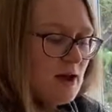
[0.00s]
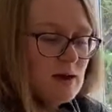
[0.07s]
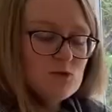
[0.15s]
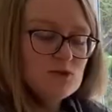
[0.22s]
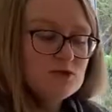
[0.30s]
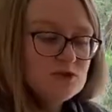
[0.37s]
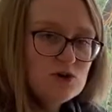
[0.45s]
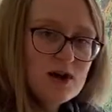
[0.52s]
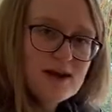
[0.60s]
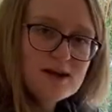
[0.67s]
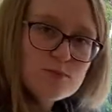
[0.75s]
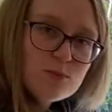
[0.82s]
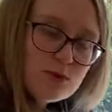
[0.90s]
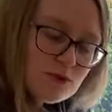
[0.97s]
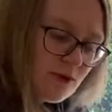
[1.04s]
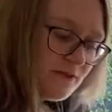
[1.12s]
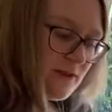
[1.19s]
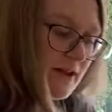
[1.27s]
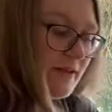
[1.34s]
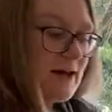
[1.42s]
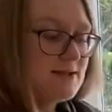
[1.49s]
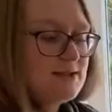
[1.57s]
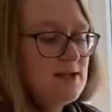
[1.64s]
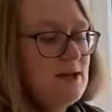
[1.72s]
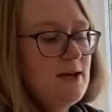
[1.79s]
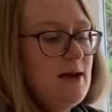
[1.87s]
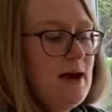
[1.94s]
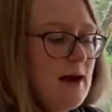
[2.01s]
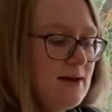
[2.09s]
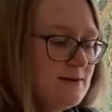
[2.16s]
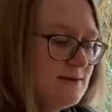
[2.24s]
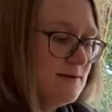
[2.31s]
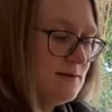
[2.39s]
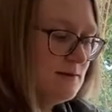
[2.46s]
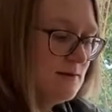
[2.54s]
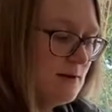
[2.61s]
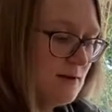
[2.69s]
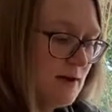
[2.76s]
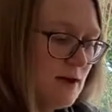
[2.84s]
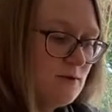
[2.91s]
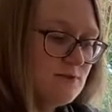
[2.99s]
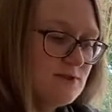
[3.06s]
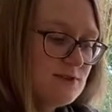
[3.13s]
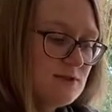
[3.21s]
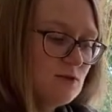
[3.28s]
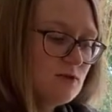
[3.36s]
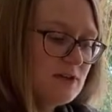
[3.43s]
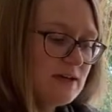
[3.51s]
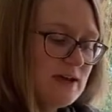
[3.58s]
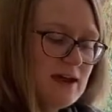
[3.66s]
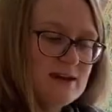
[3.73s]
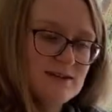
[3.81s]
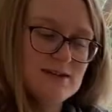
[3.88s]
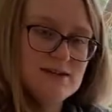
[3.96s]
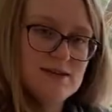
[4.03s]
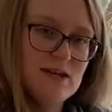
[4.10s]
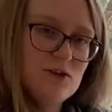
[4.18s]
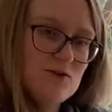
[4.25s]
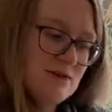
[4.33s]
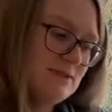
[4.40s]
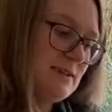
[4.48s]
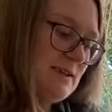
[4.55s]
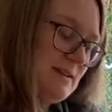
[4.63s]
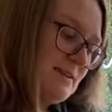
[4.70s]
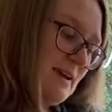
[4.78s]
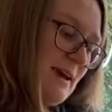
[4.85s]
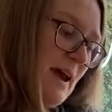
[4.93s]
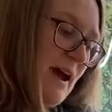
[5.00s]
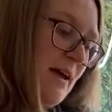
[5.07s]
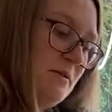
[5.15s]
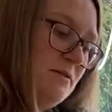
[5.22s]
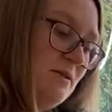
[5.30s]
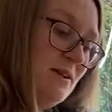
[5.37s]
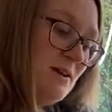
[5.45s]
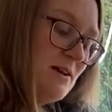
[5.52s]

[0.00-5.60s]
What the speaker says: I'm going to try and pull on the elastic as kind of slowly and continuously as I can